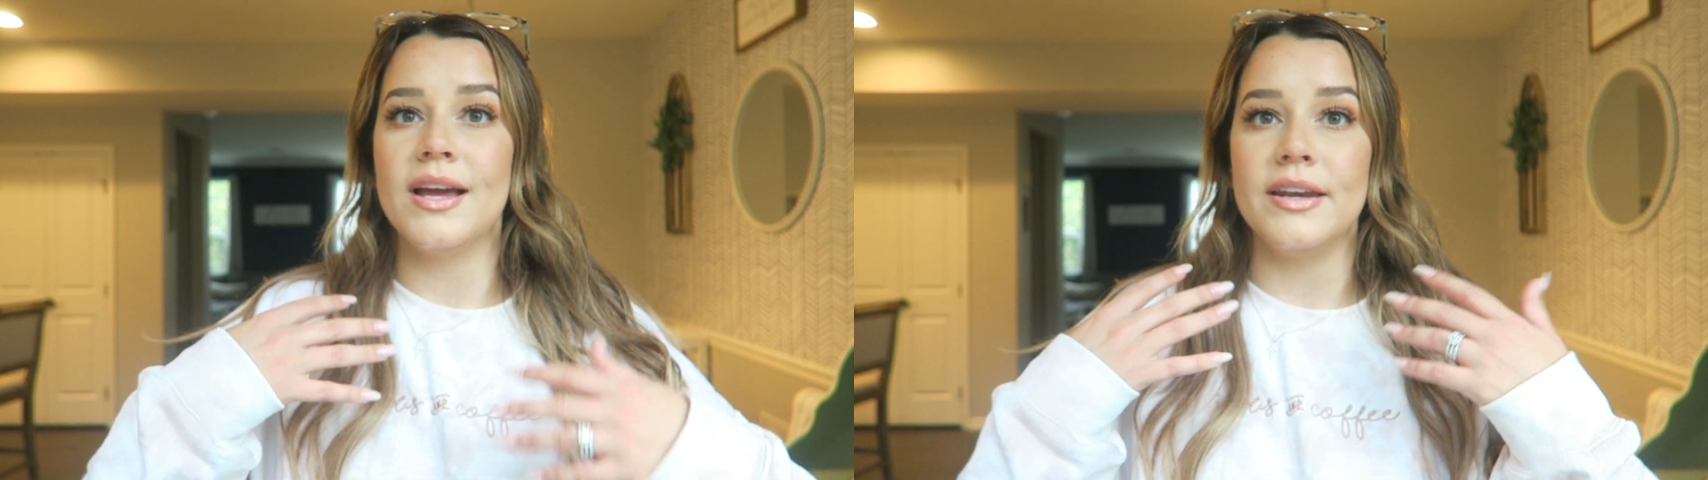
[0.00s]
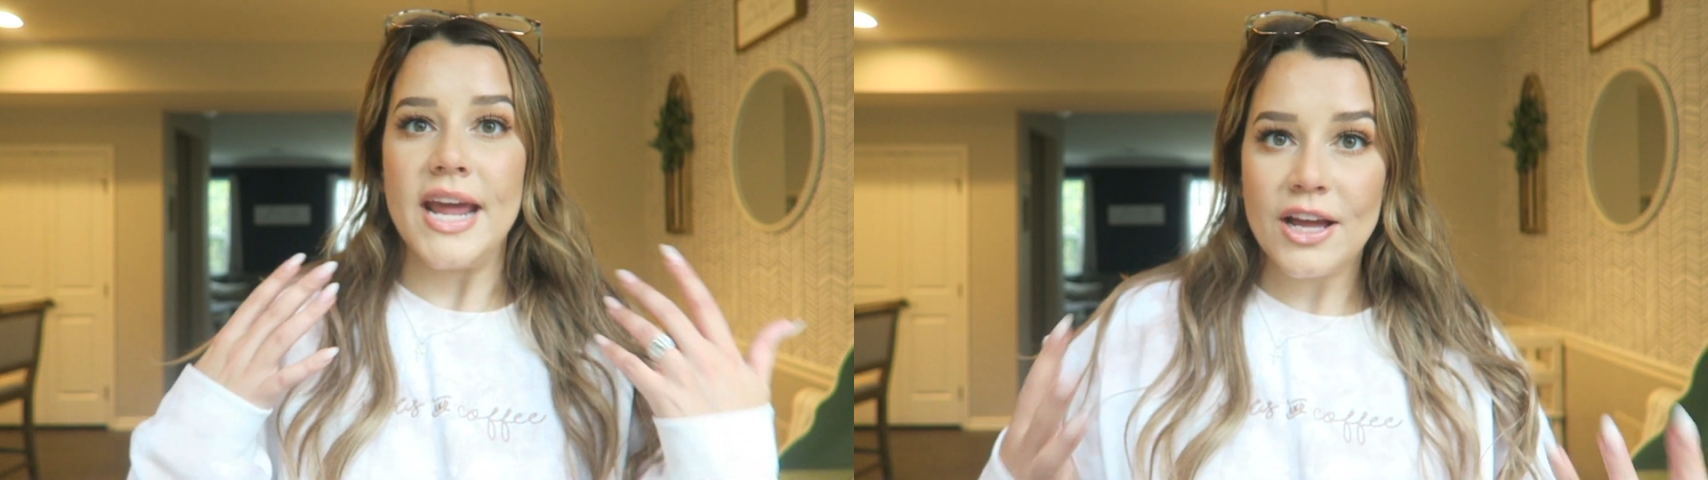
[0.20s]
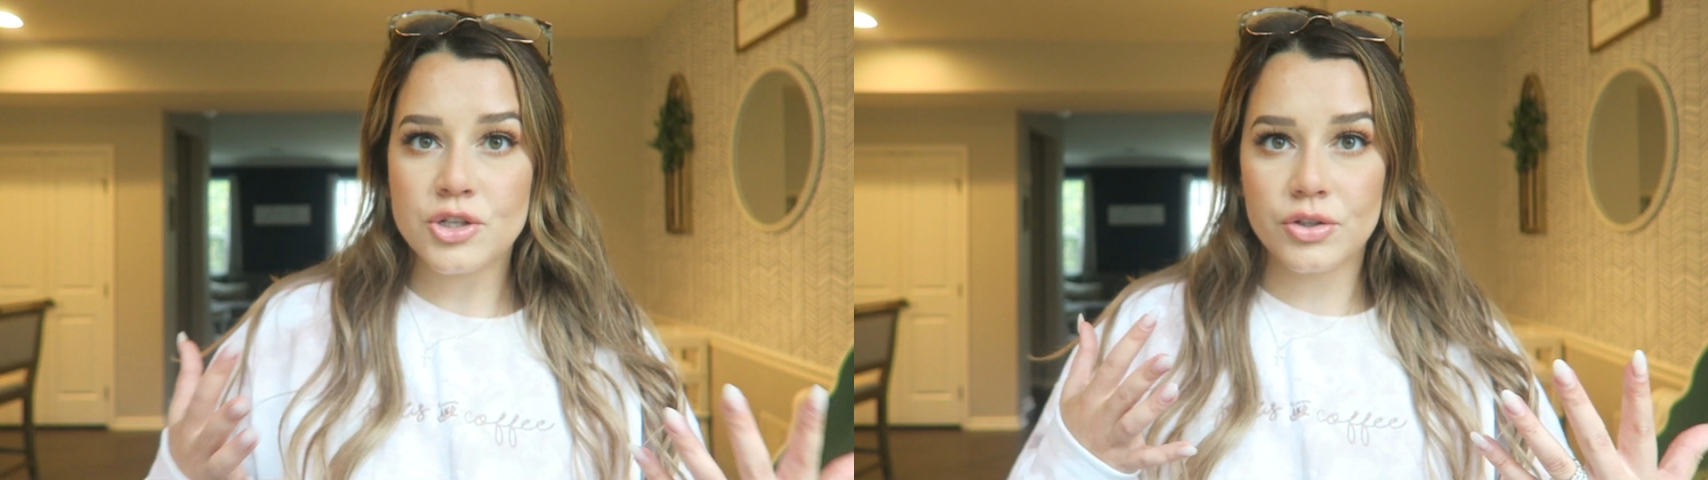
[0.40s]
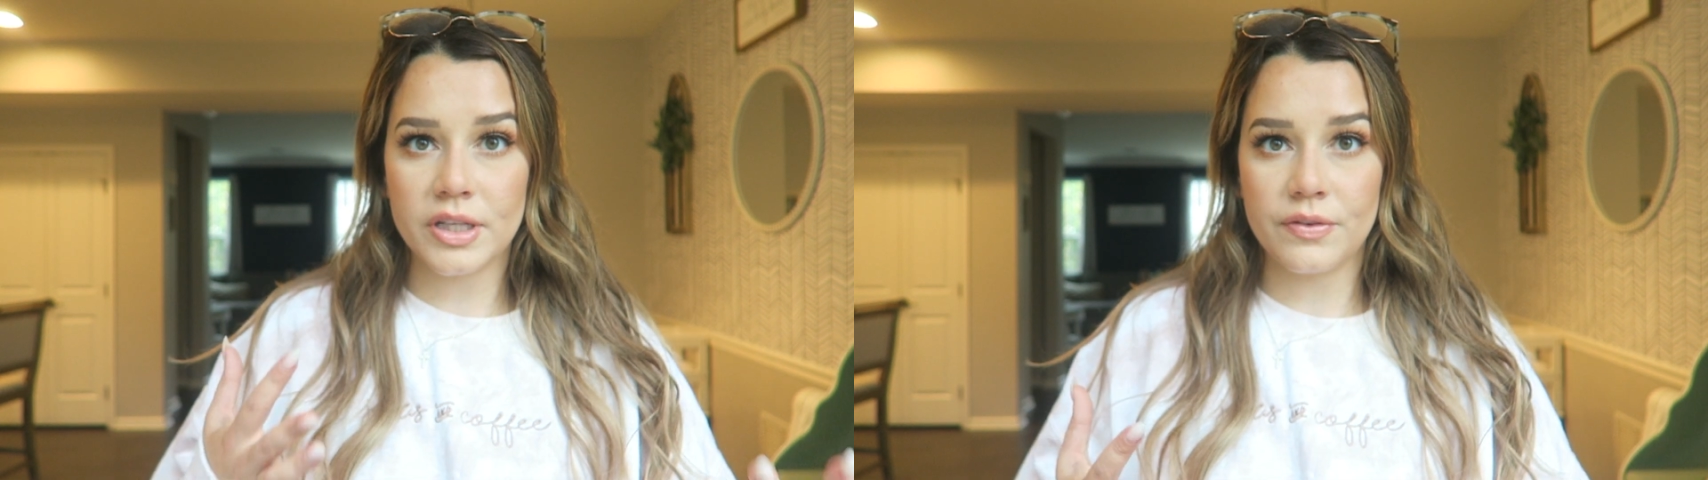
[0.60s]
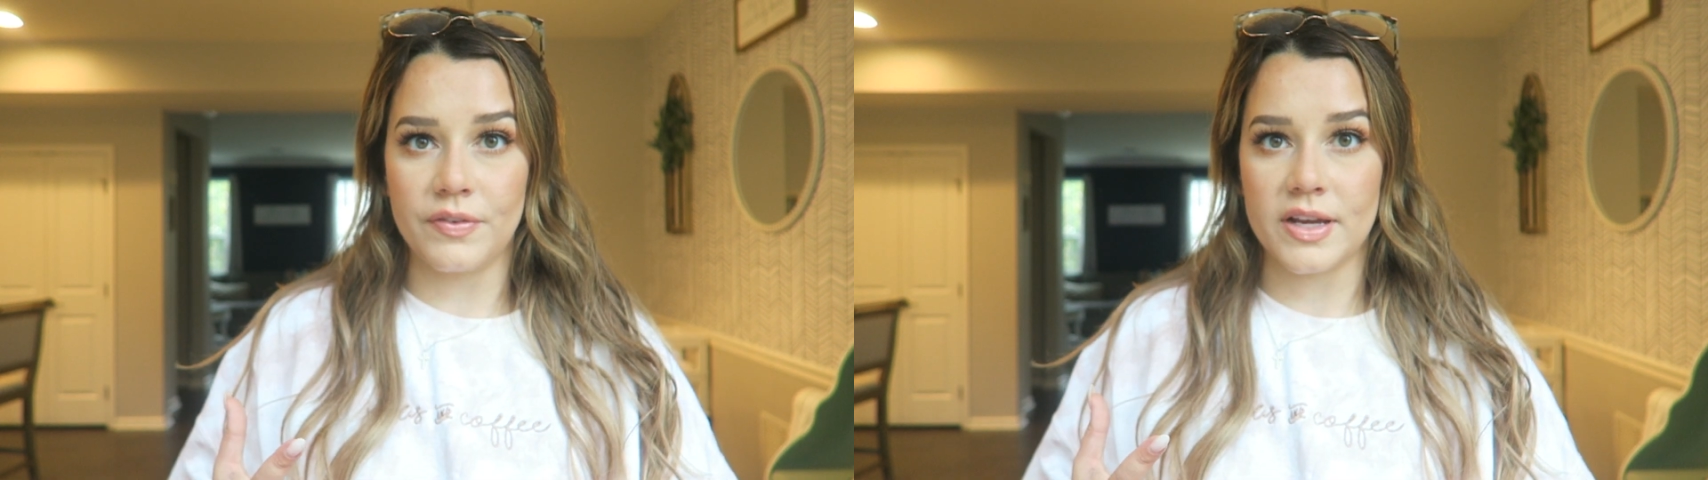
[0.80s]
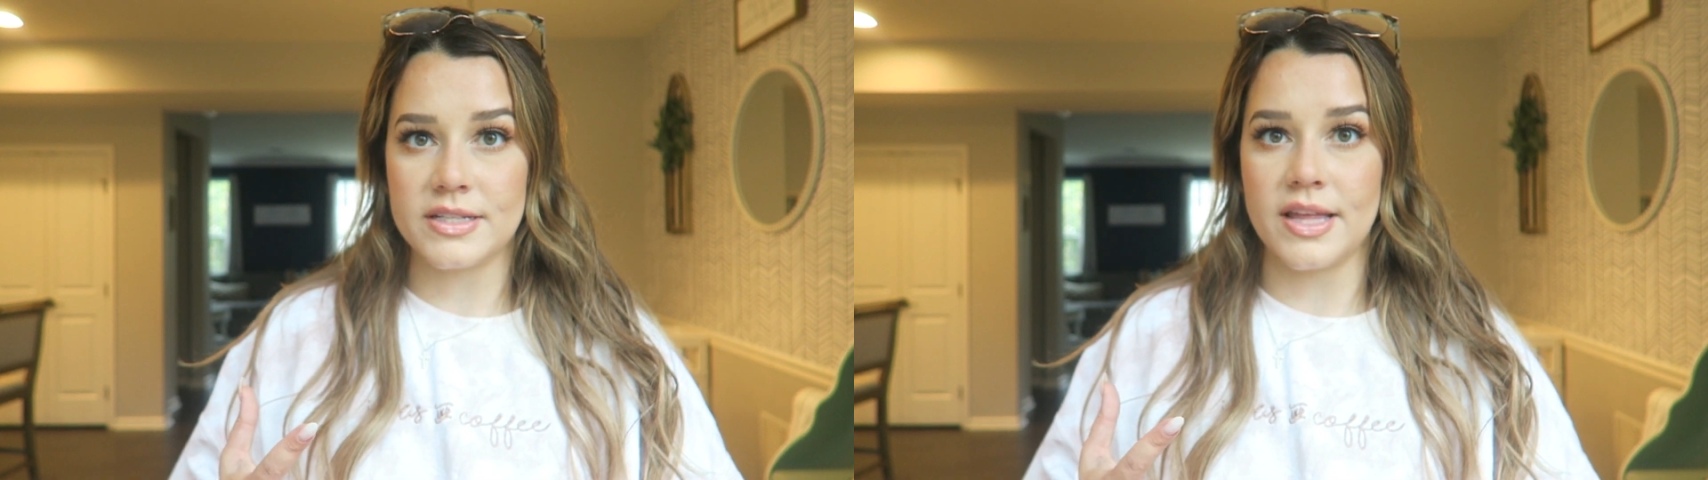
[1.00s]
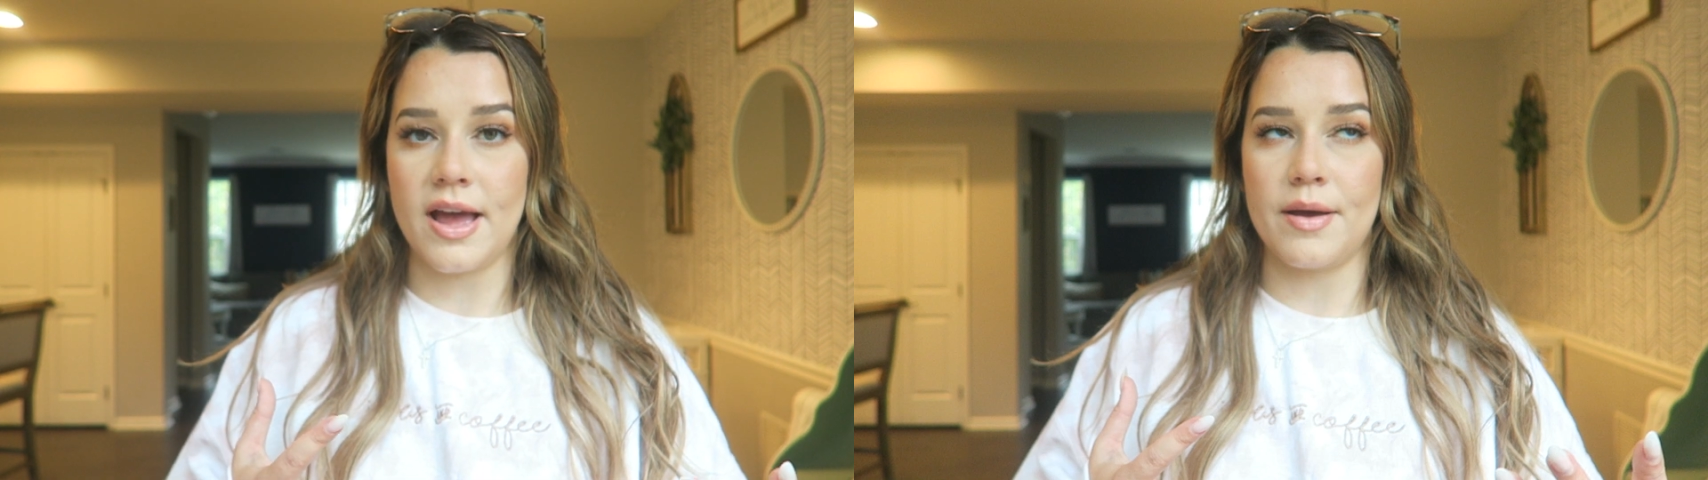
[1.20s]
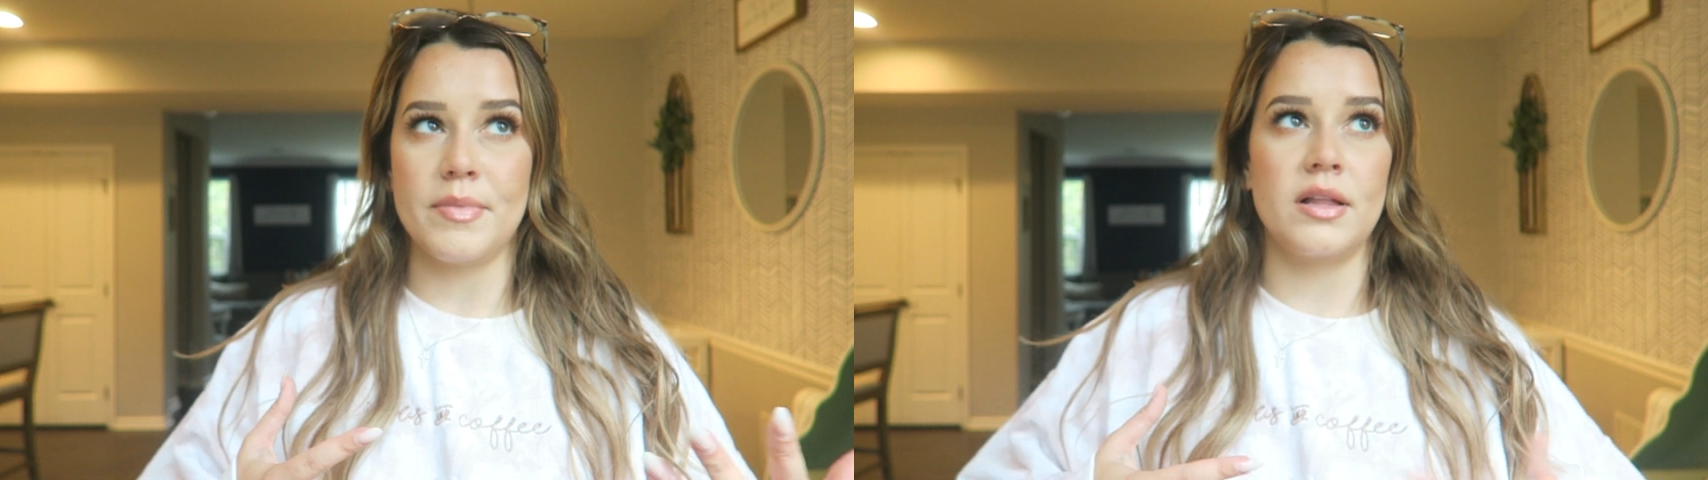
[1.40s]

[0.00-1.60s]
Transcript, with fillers: naturally fix them.